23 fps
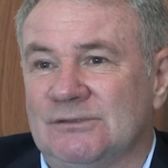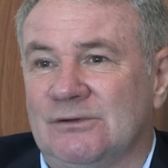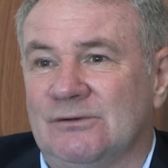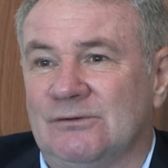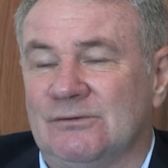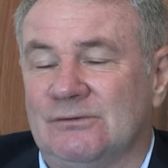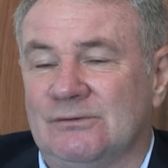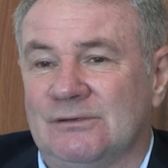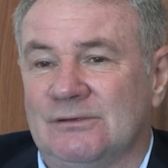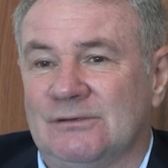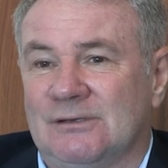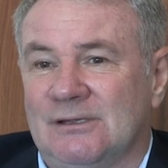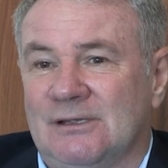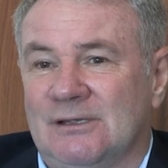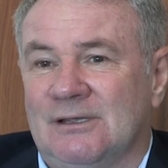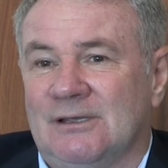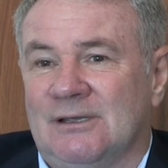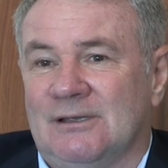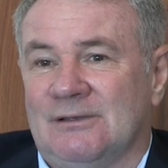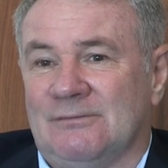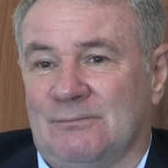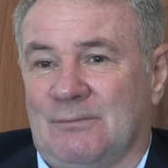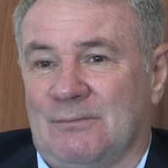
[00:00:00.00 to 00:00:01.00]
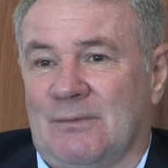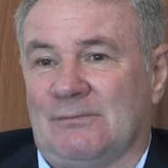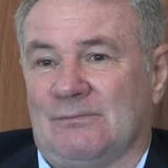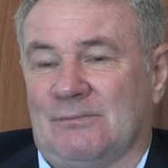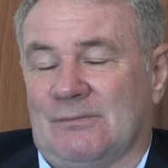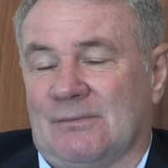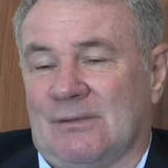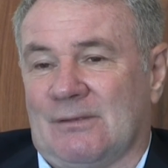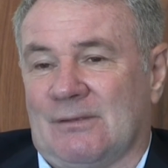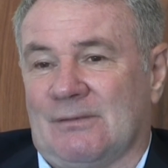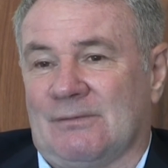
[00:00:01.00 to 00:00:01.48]
You know, and
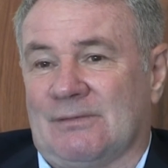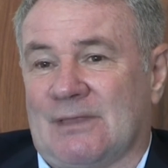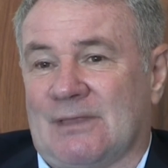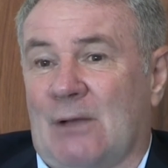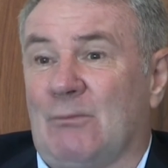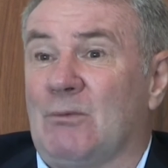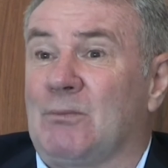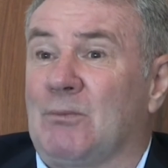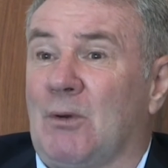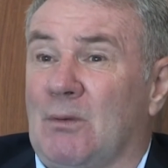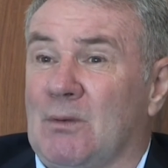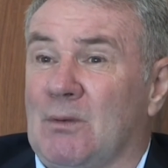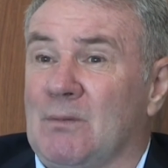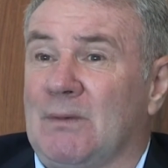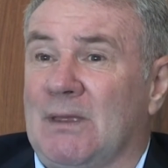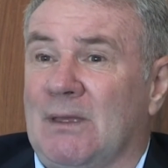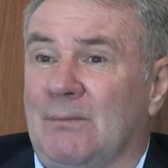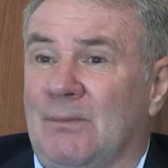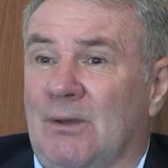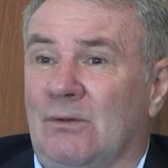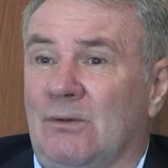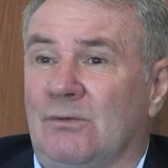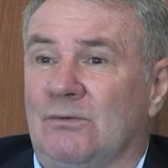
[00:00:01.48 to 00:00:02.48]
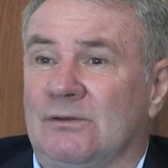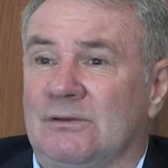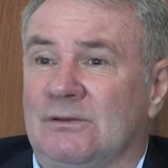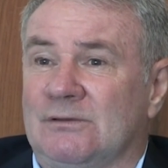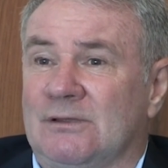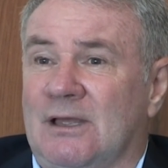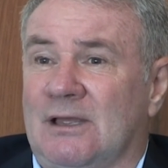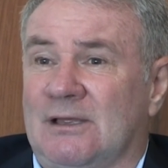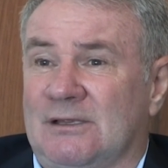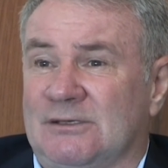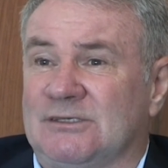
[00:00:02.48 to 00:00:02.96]
that would probably be about
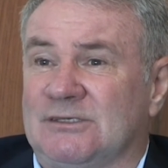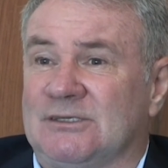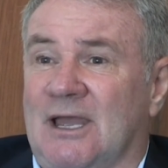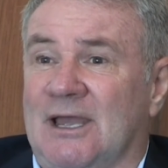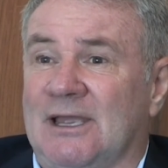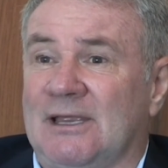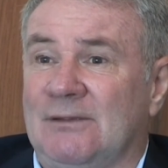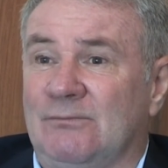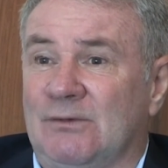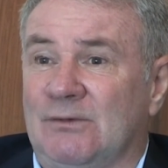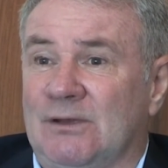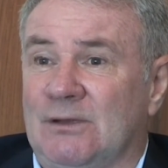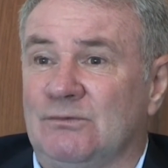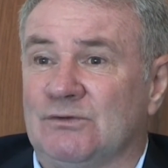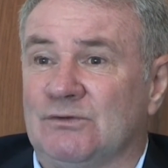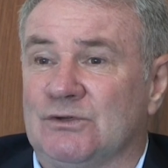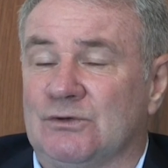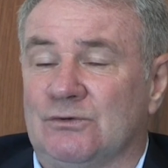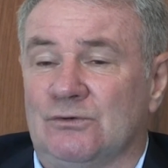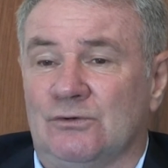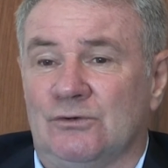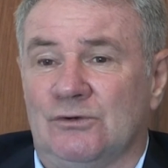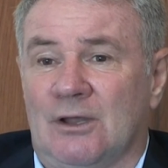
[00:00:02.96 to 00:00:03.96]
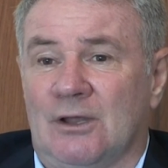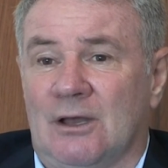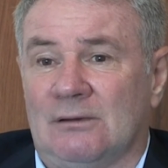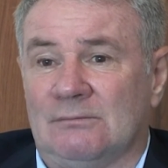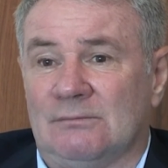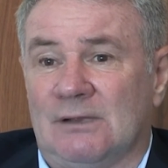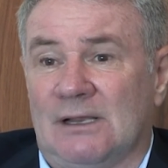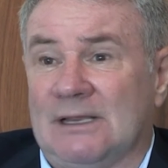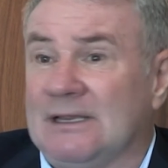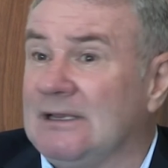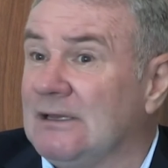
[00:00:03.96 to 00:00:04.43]
his time when he was growing
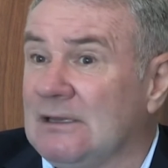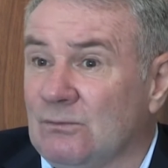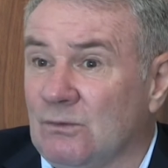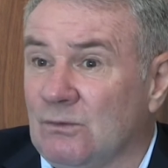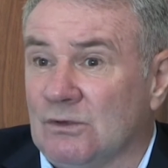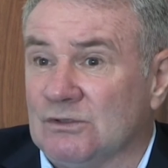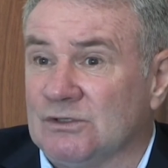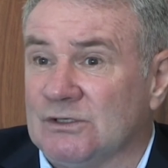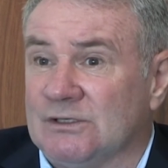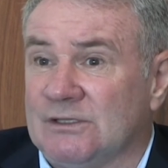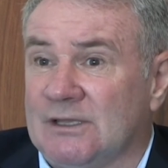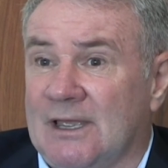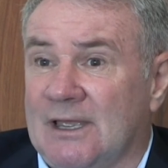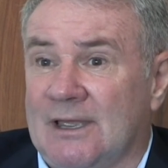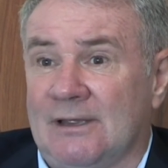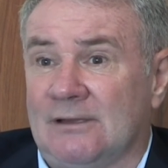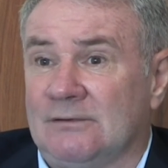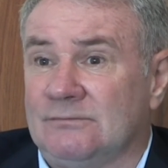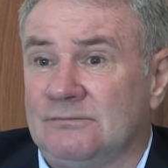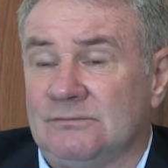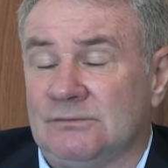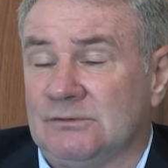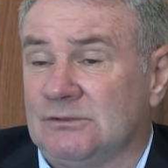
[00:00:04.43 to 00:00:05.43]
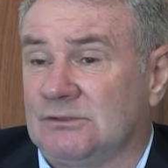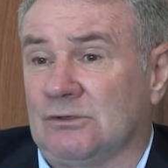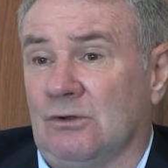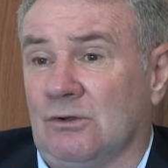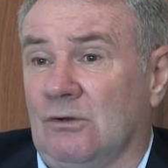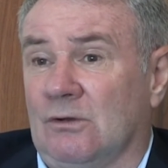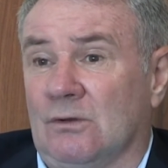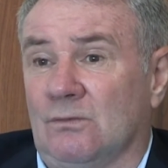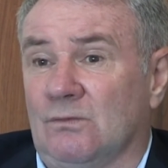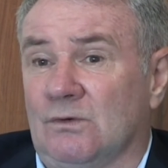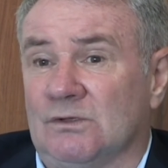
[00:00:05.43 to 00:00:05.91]
up. England wasn't there,
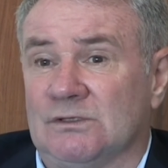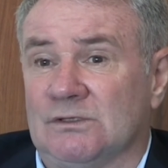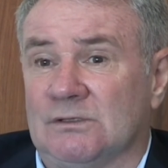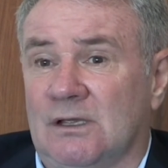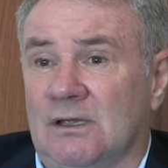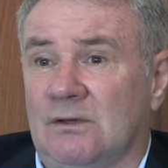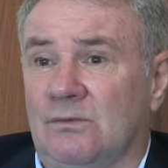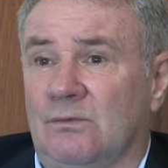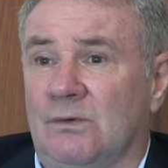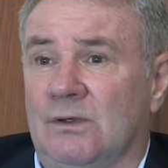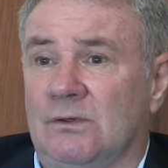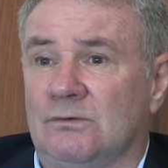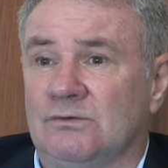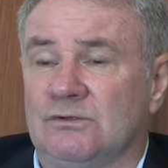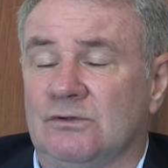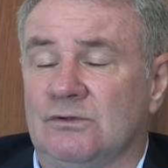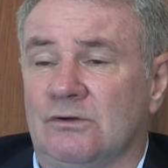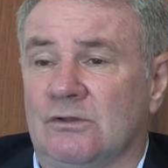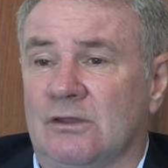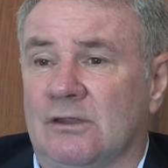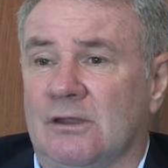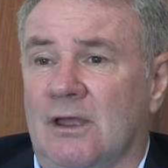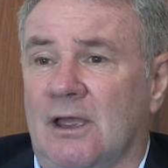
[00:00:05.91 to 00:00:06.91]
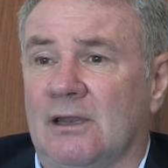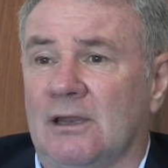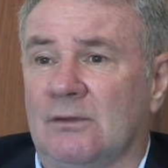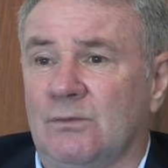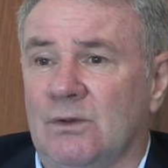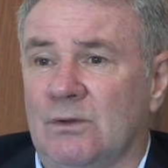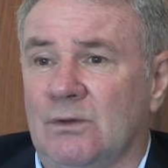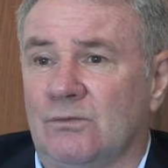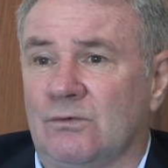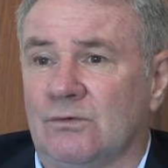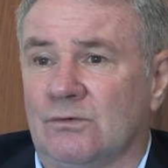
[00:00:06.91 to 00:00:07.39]
Scotland wasn't there, Wales, Northern Ireland.
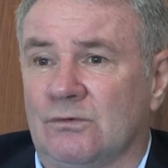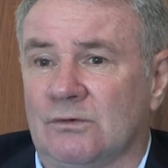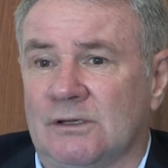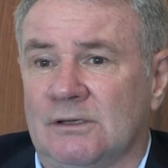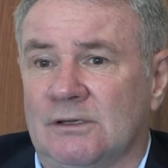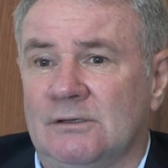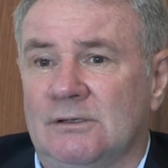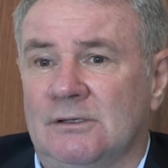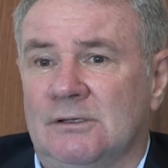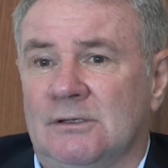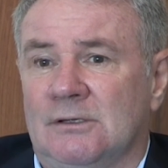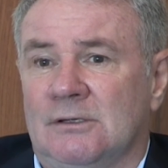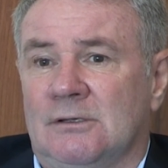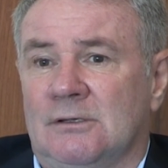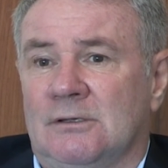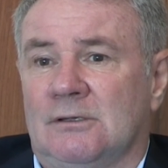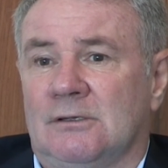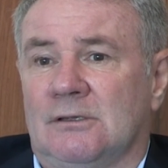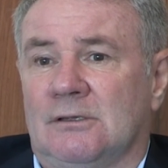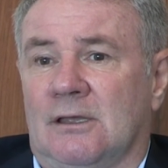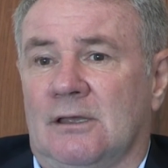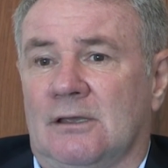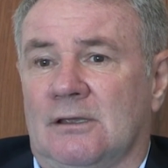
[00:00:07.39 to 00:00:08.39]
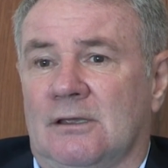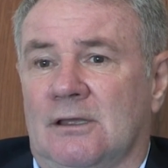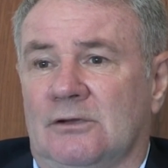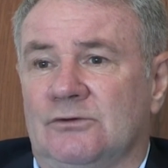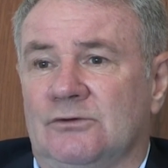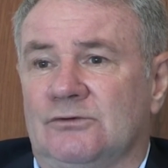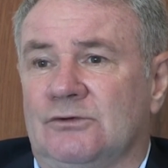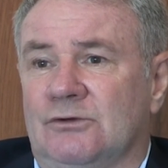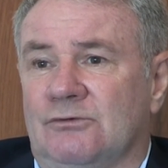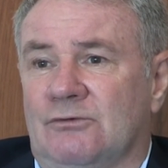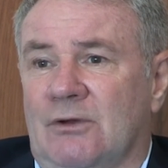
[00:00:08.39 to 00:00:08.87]
We were the only
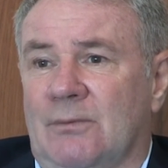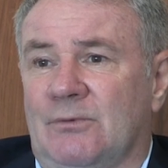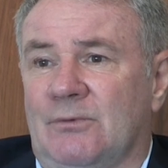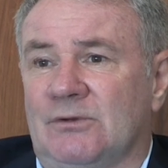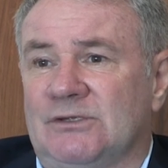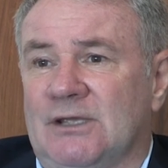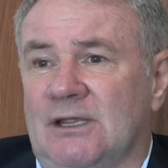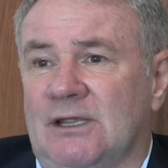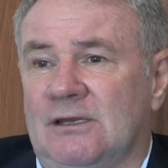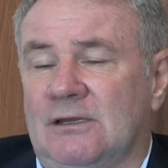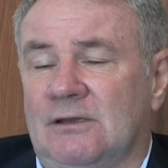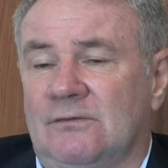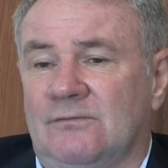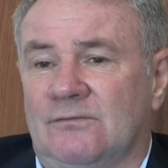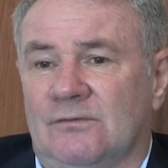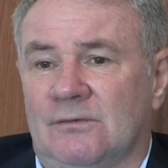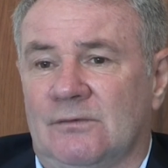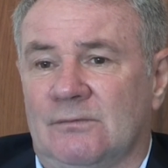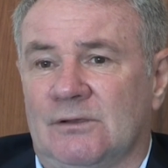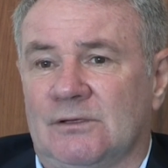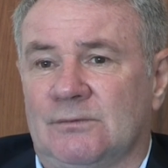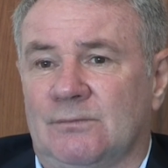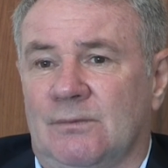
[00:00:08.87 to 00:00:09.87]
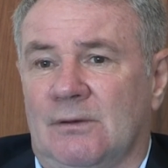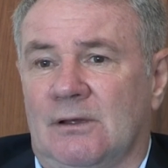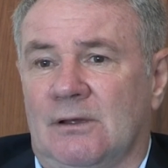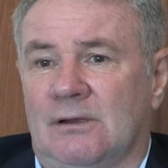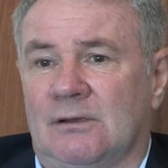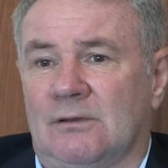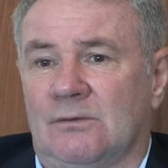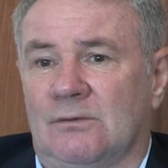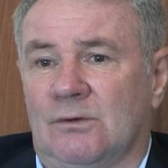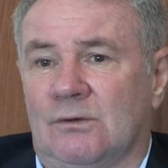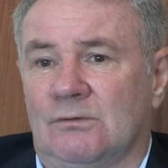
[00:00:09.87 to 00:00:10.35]
country represented from this
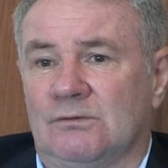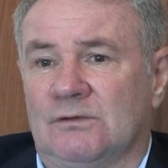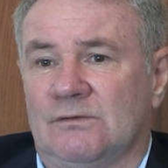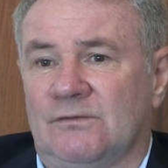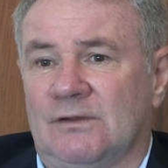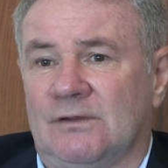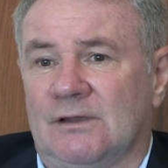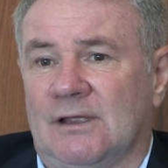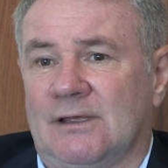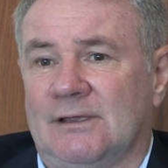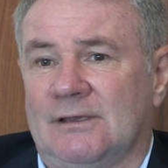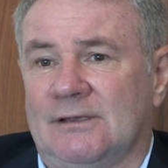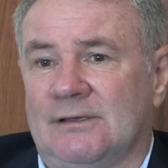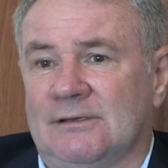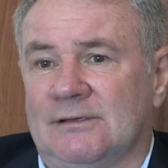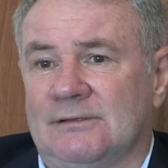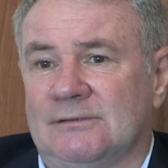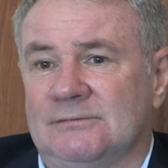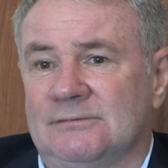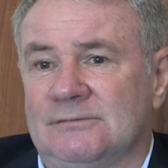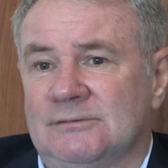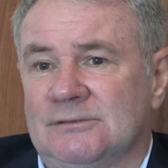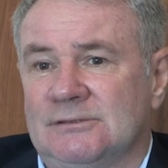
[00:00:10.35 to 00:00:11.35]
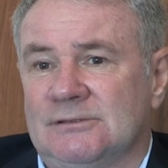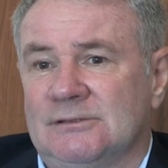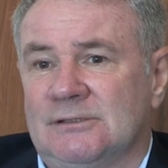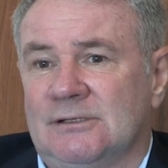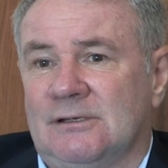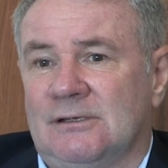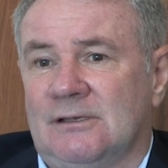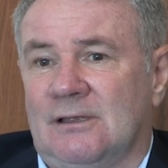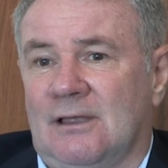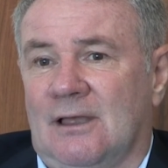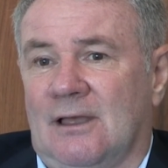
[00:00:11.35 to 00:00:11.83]
part of the world, if you like. And
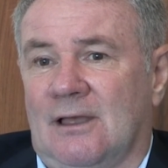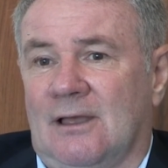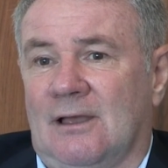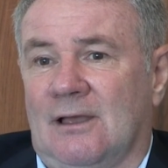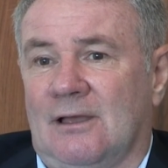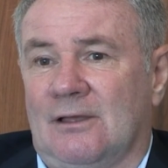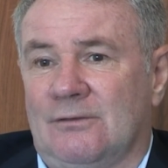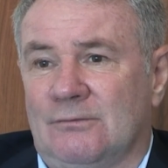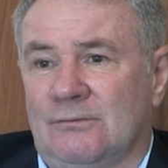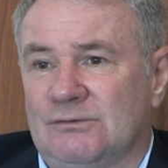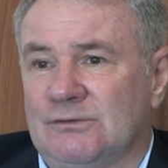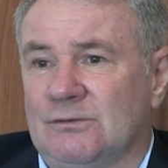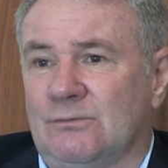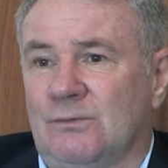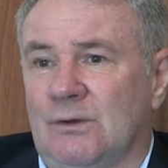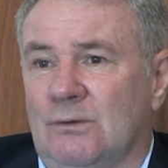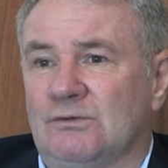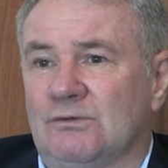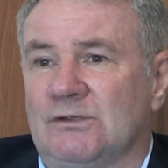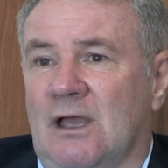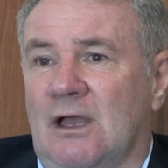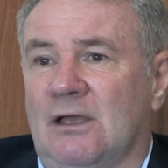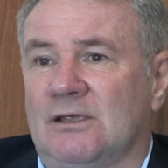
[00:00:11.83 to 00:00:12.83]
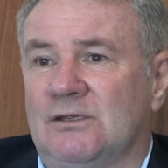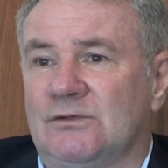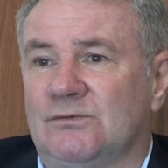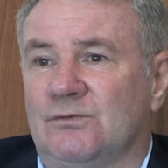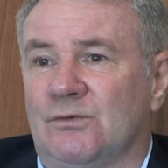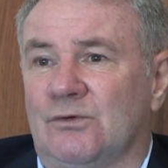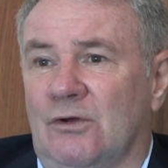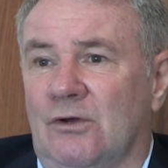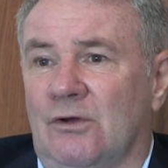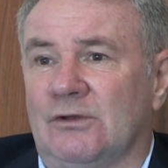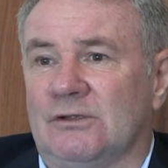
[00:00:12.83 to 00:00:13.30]
there was the world's eyes
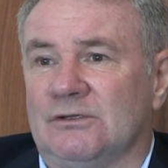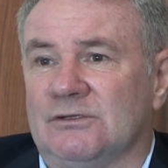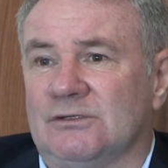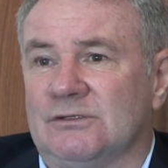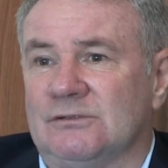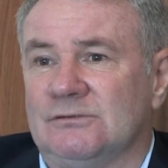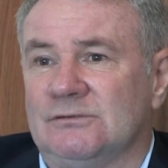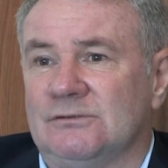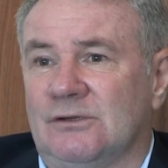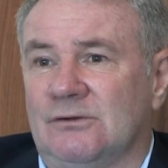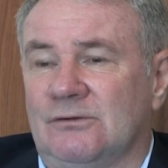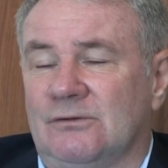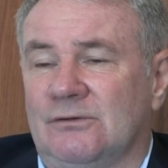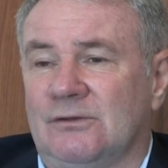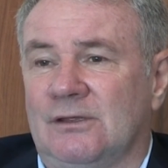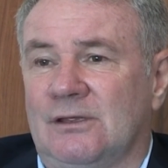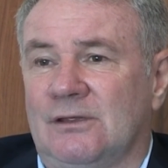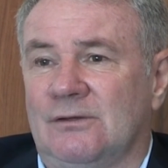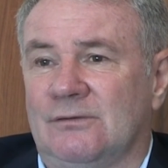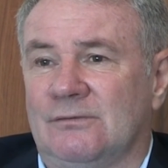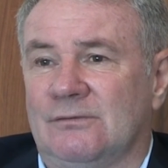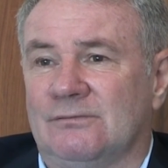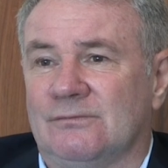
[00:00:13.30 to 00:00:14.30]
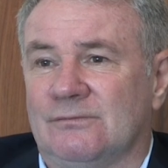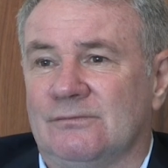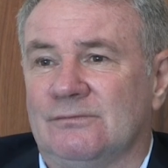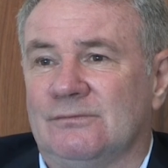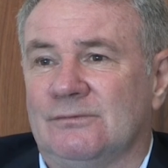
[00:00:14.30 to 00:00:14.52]
were on us. You know, and they